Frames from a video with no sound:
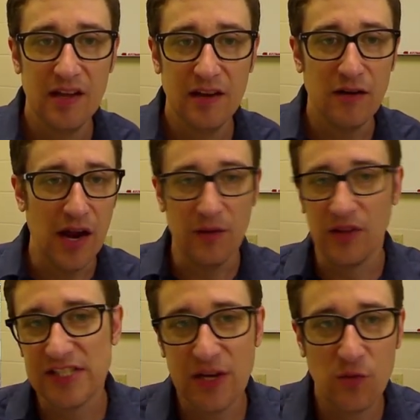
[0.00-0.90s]
All right,
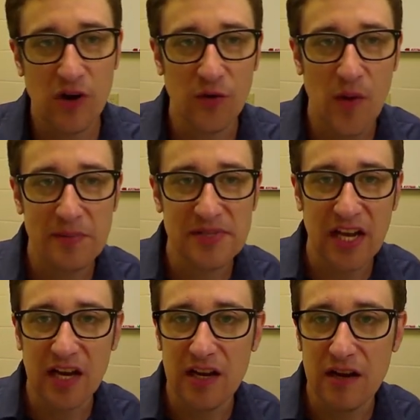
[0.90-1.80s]
let's say we're on a
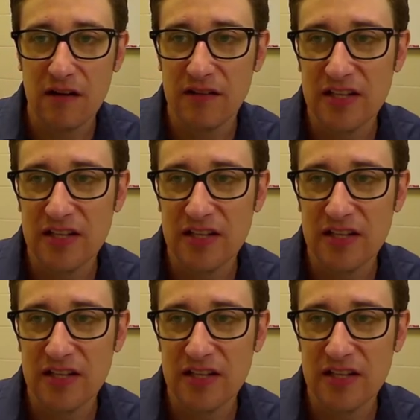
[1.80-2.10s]
website here.